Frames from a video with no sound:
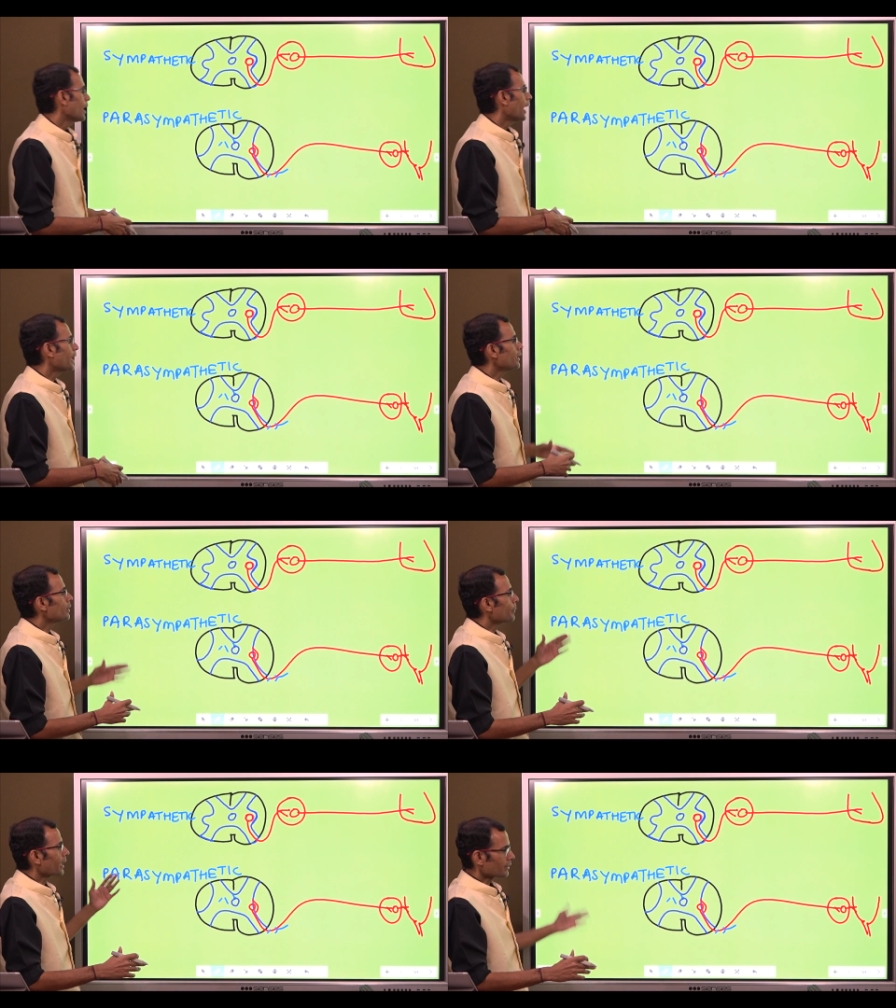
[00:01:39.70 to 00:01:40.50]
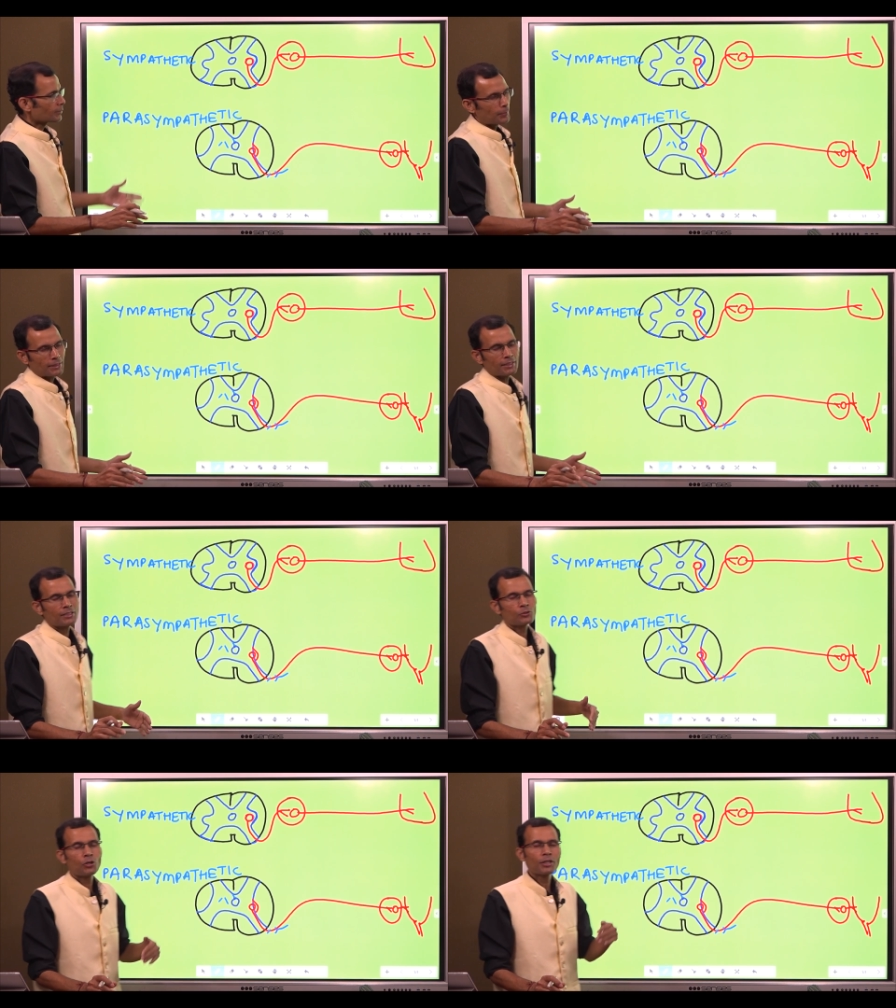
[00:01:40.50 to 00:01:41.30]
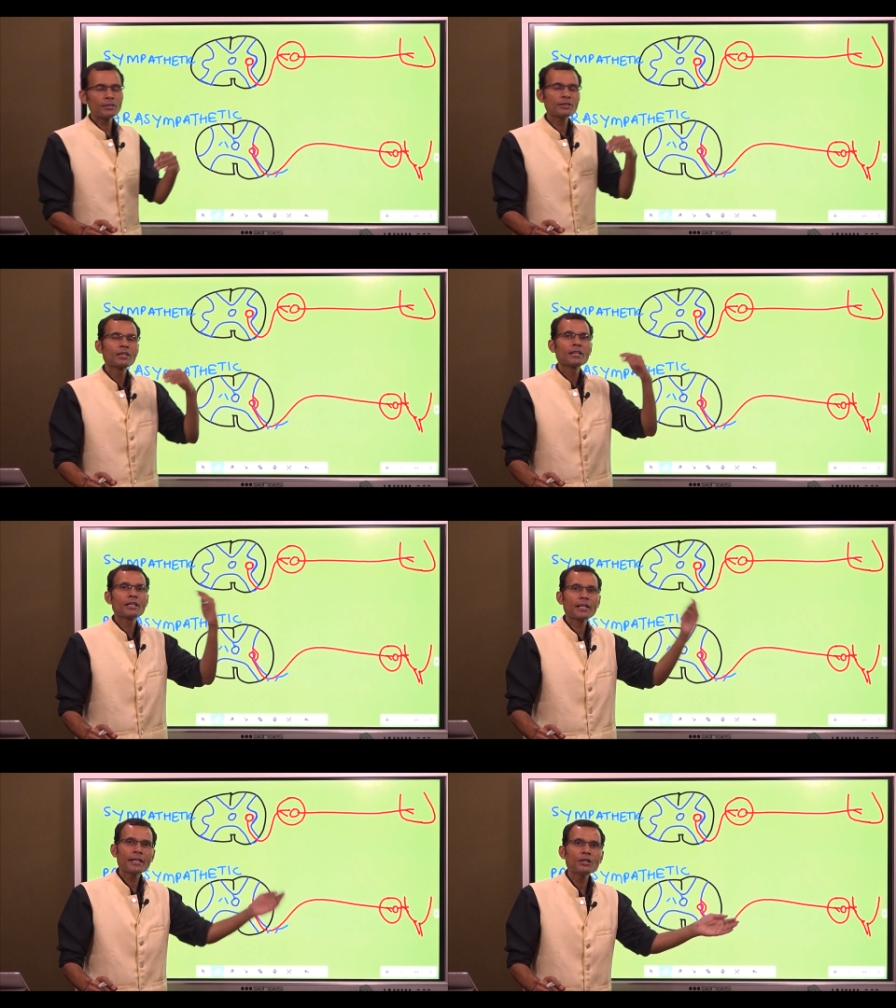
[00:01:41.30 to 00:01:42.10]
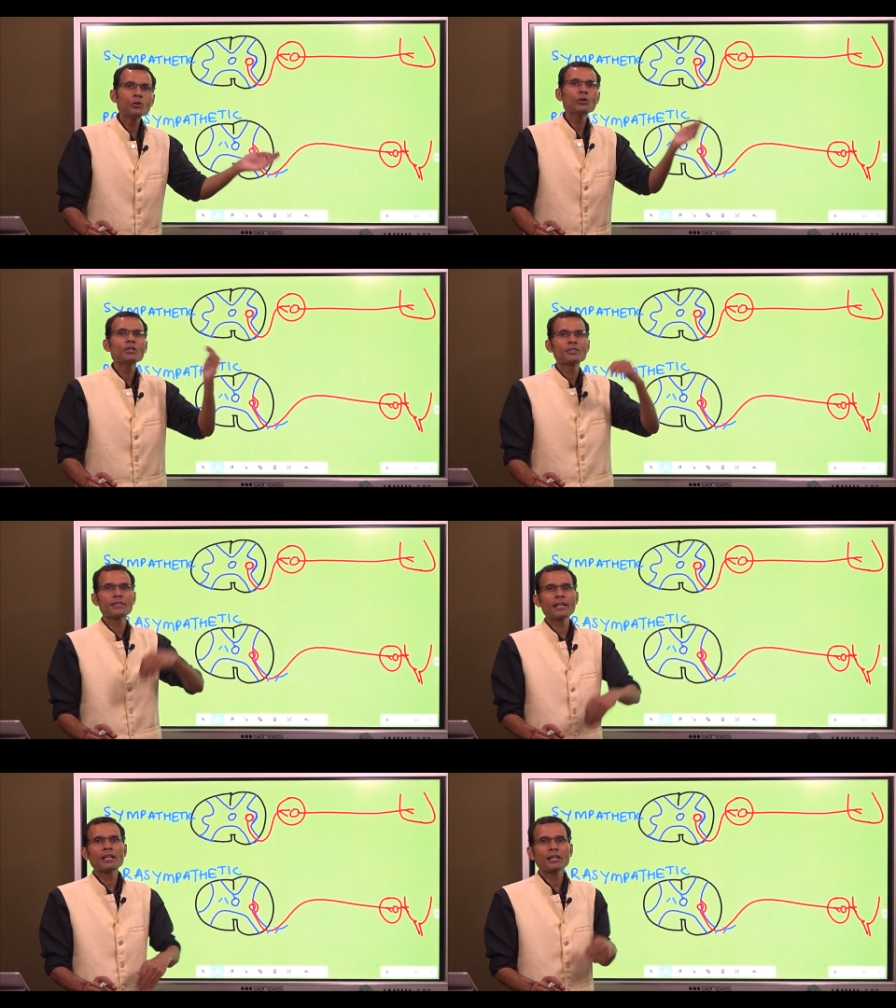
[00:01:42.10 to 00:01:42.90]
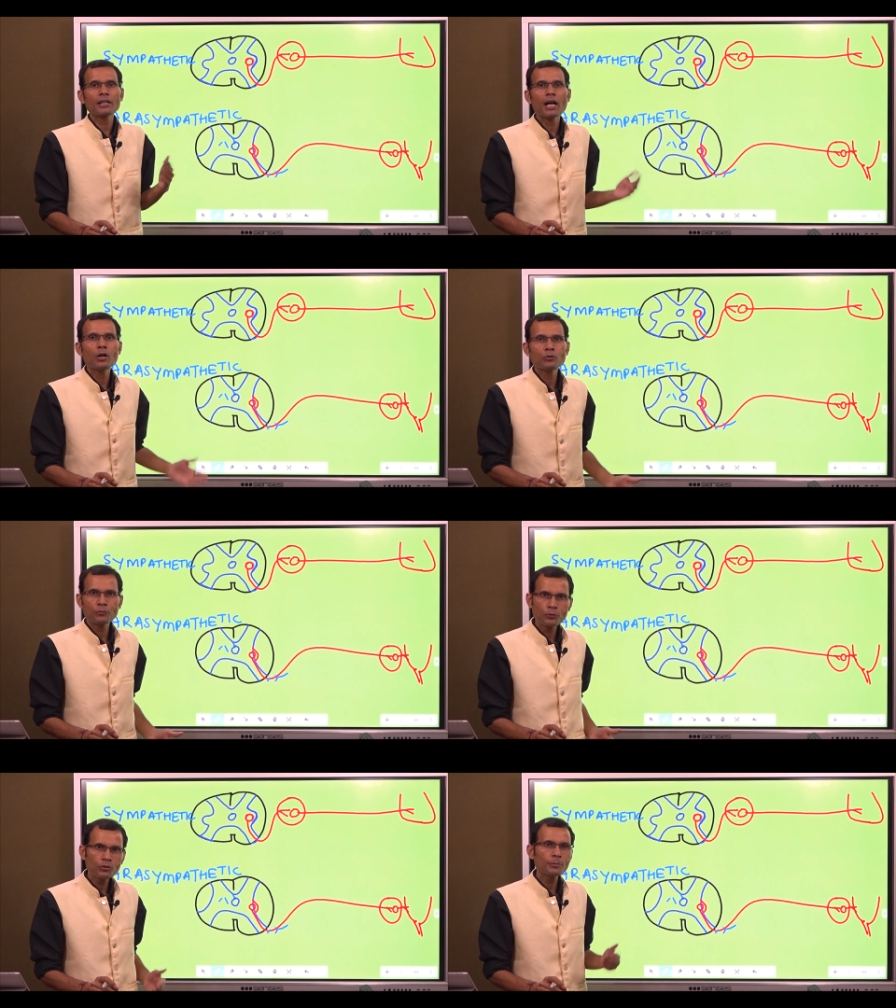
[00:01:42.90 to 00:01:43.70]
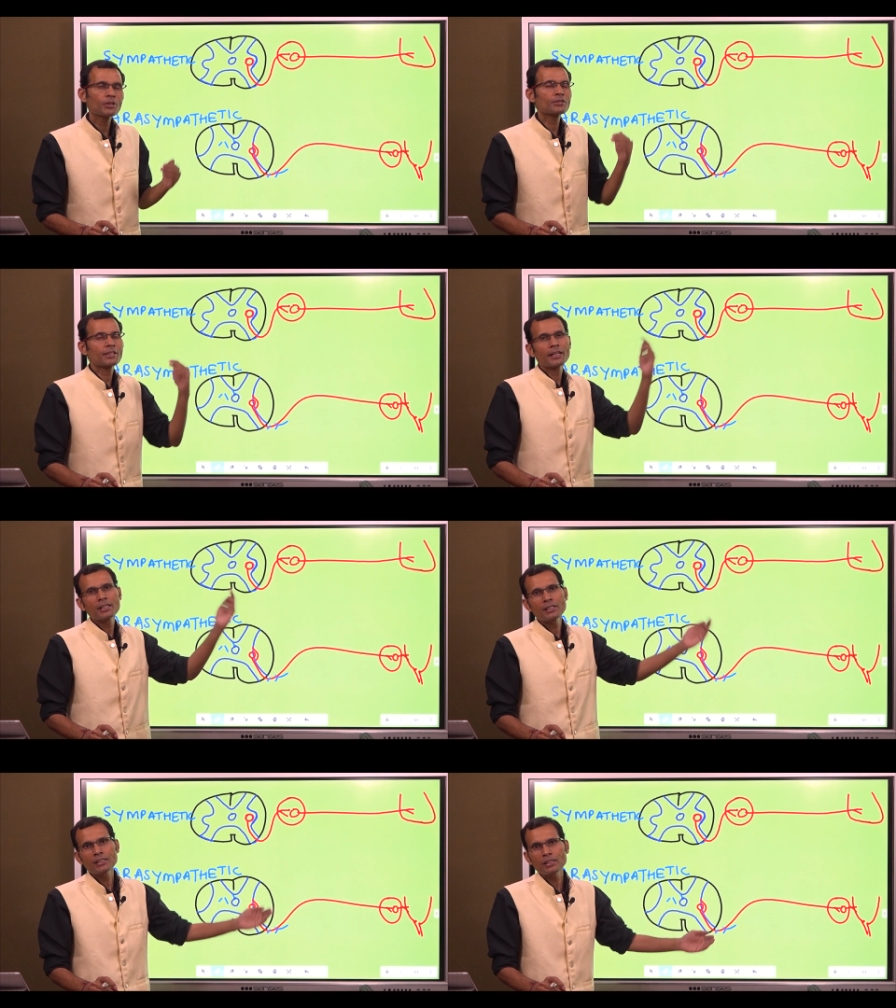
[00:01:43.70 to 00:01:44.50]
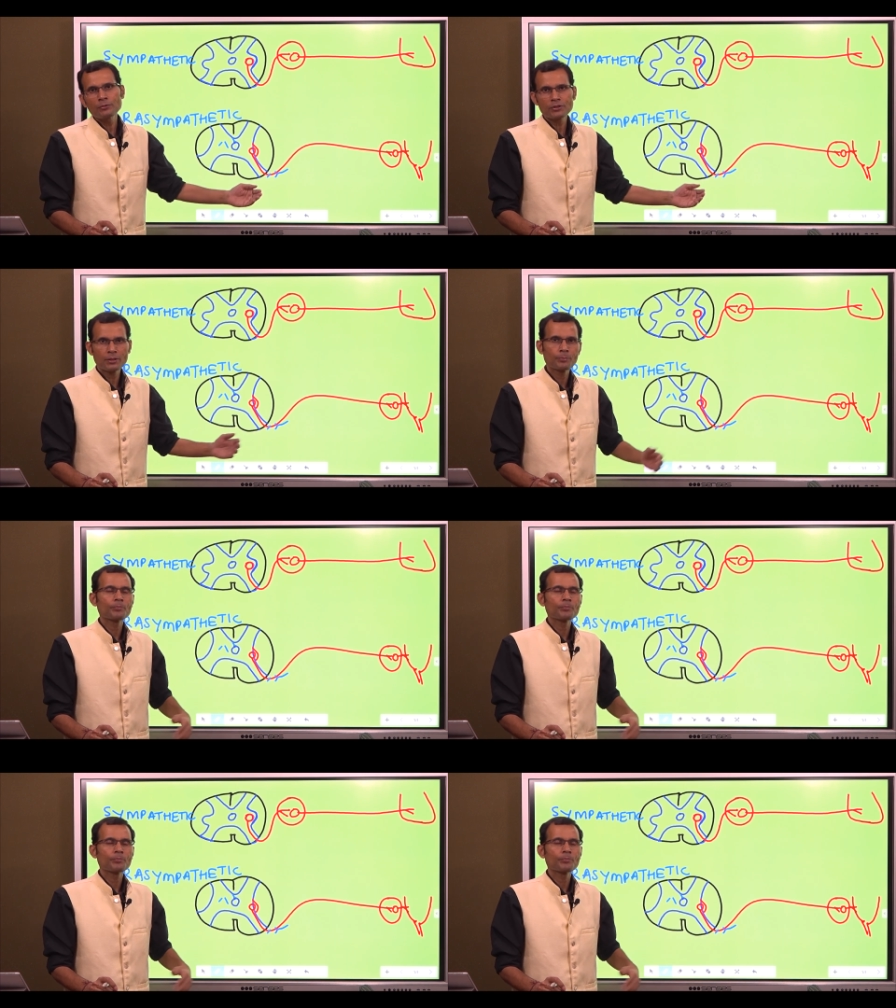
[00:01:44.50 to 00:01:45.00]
And uh, parasympathetic is called as craniosacral outflow because cranial nerves,